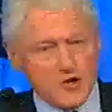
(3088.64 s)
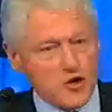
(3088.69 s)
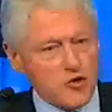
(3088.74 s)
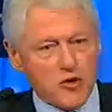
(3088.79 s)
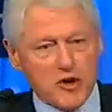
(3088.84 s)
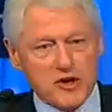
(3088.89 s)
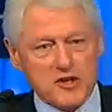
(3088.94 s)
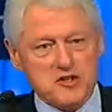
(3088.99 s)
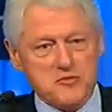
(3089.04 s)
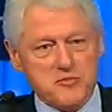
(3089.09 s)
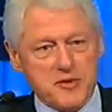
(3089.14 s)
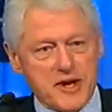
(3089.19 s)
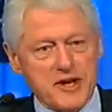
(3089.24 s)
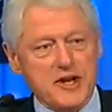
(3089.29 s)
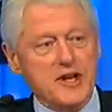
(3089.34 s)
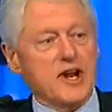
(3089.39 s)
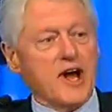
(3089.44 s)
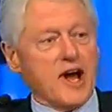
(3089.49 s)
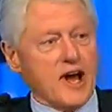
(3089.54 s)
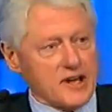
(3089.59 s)
if you want to
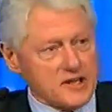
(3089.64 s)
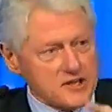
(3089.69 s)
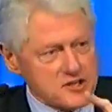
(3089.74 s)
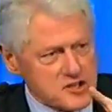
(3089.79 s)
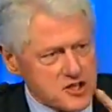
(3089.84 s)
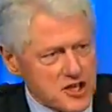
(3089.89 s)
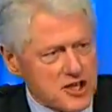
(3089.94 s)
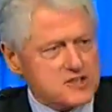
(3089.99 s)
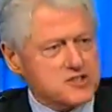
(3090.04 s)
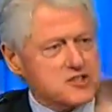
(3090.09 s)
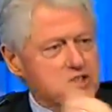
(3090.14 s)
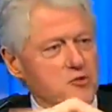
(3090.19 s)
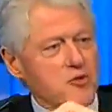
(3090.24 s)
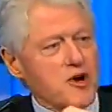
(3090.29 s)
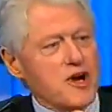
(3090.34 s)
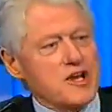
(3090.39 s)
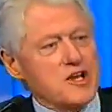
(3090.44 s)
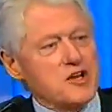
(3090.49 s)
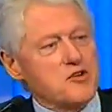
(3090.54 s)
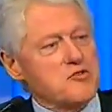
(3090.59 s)
spend it just the
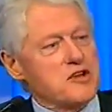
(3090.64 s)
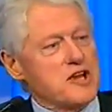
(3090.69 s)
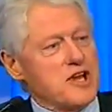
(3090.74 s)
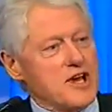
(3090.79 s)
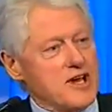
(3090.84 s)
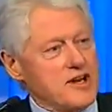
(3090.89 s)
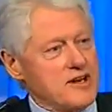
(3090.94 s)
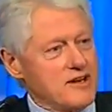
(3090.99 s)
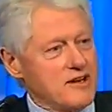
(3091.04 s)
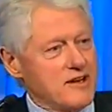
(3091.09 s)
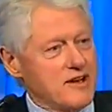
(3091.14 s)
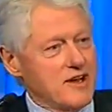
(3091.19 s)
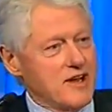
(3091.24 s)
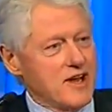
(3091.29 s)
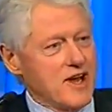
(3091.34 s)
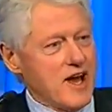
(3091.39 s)
way you did